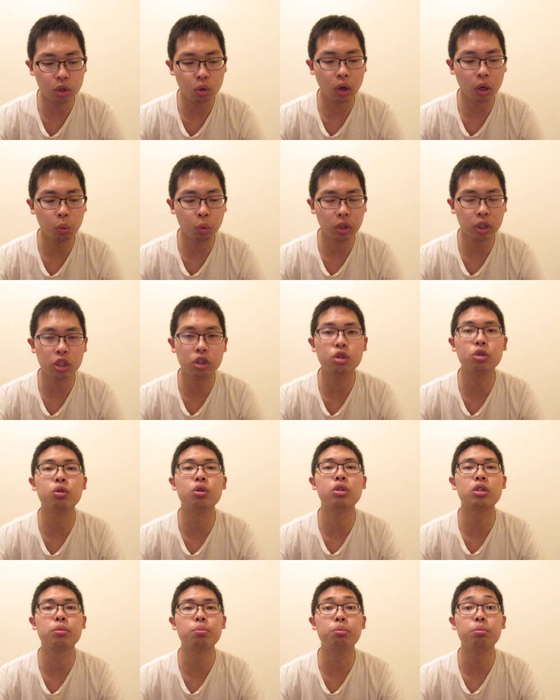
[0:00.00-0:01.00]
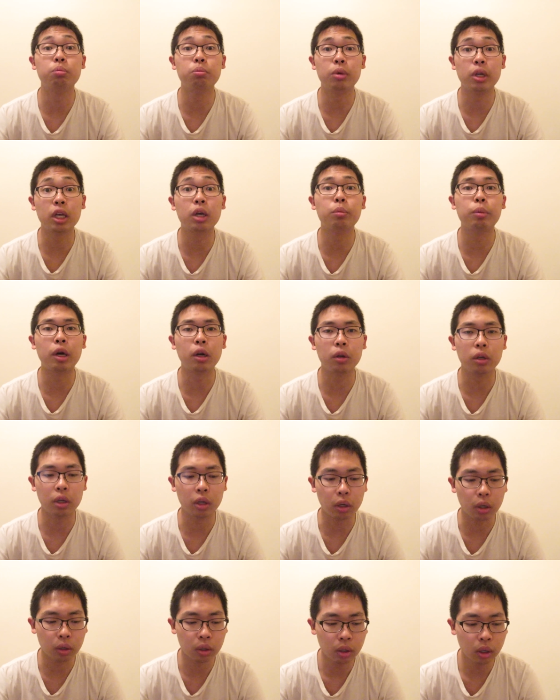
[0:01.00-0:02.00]
so I wanted to speak about it
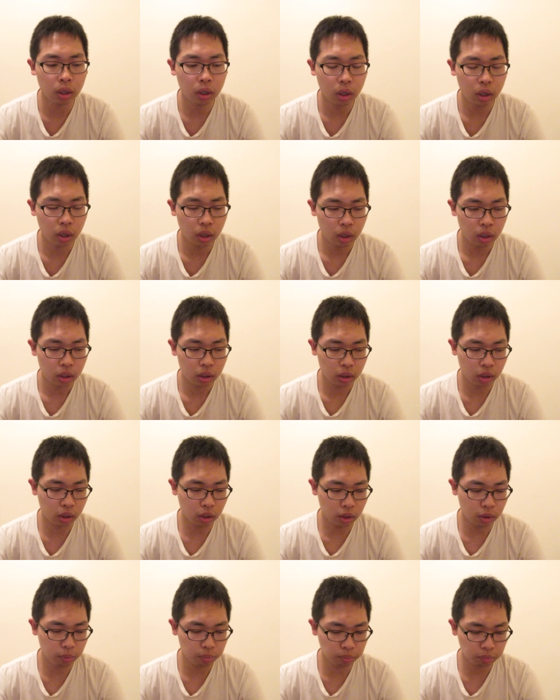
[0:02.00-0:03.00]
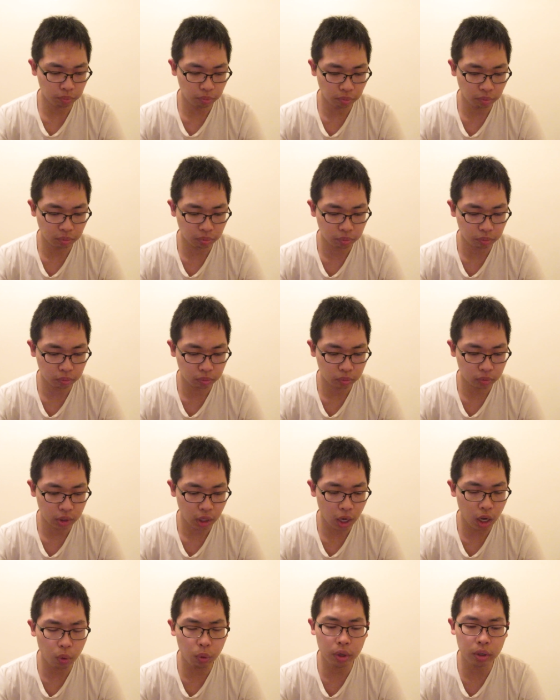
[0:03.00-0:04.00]
here. Um,
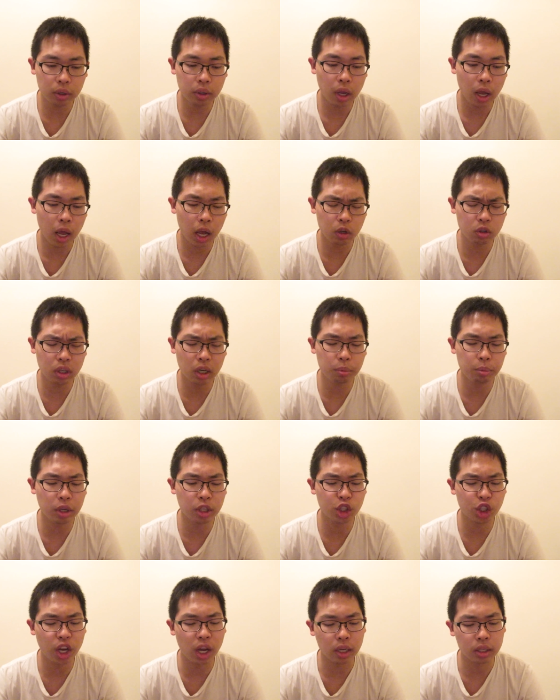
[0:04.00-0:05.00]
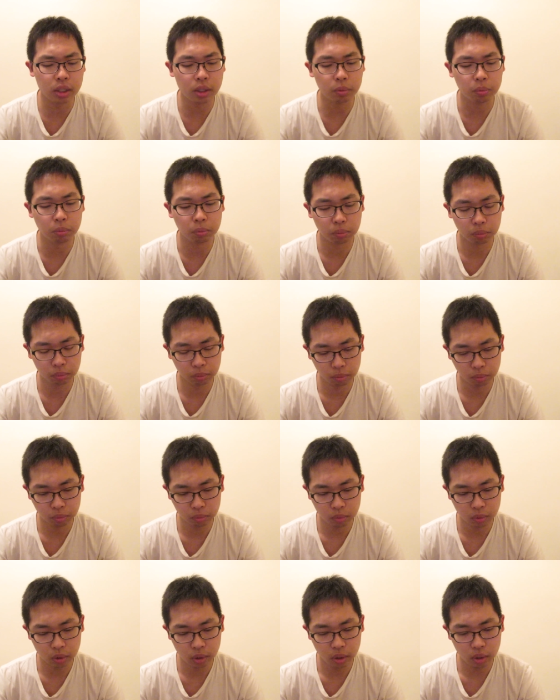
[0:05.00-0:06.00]
how I how did I met Jackson?
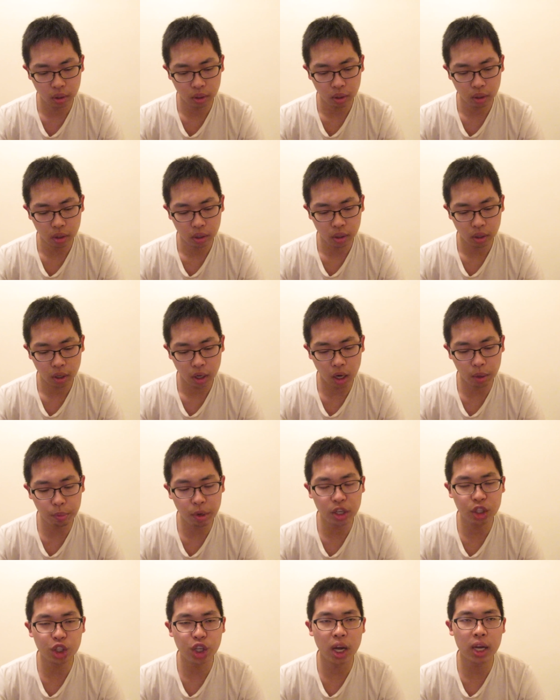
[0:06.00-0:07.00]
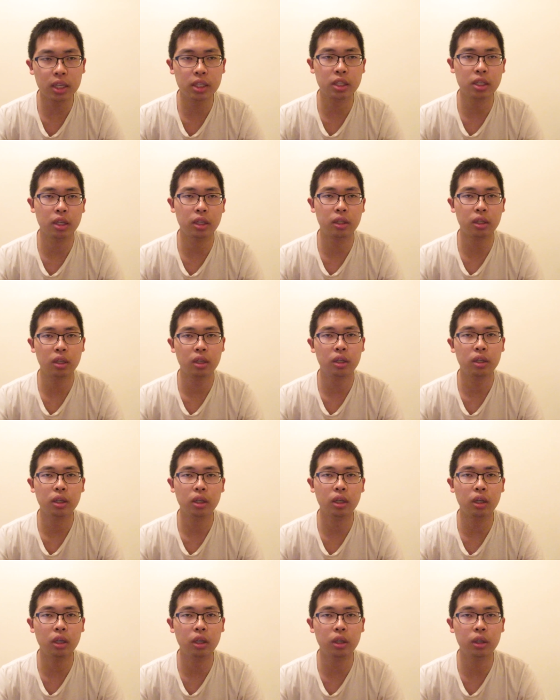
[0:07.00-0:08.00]
I met Jackson.
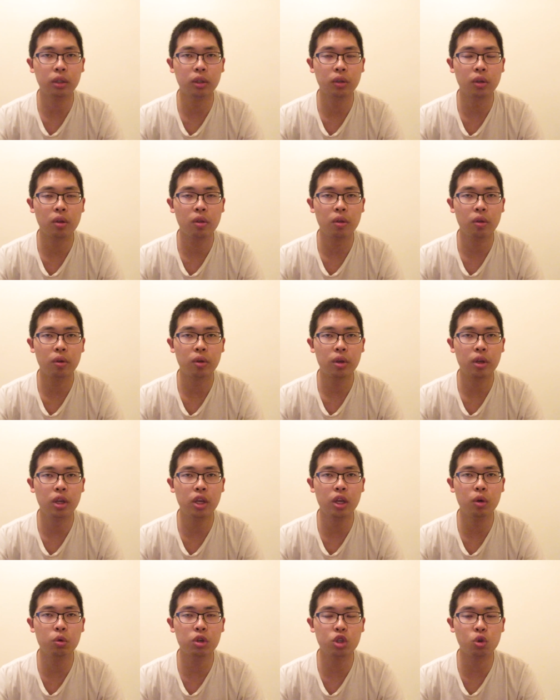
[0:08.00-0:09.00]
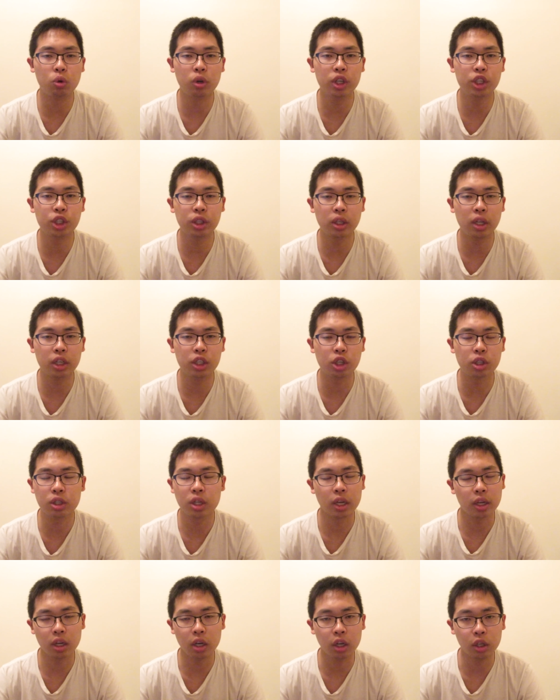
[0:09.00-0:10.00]
Uh, he was originally just
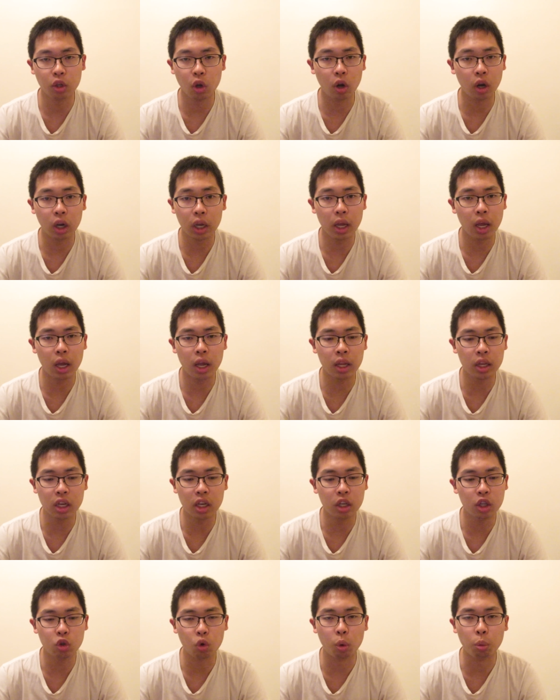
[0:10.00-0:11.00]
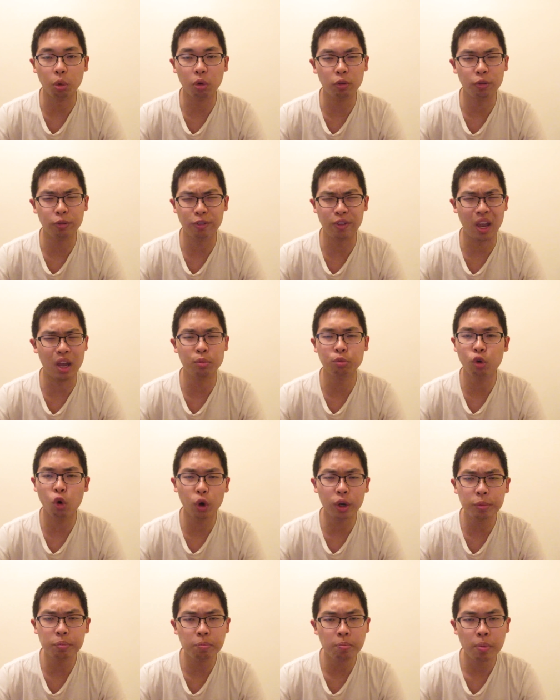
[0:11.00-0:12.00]
like a, any normal
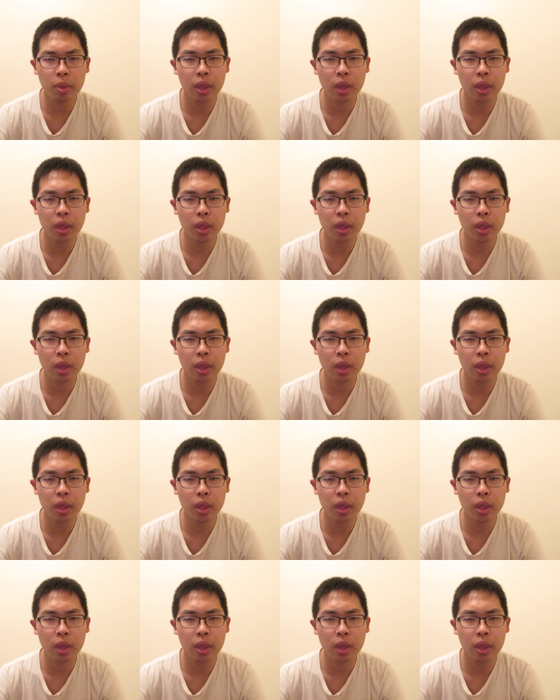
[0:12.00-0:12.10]
fanboy